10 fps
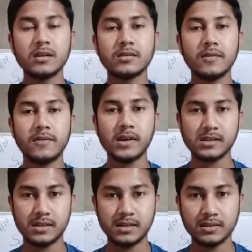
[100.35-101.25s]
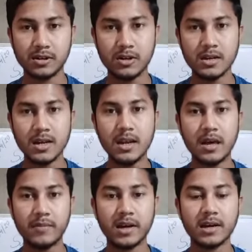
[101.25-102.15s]
So first is called an
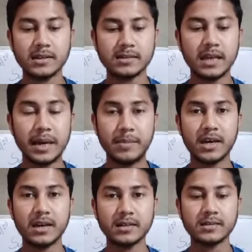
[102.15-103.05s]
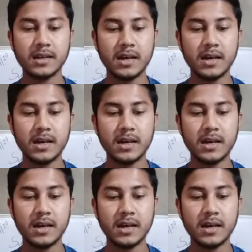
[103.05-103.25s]
abacus. Abacus,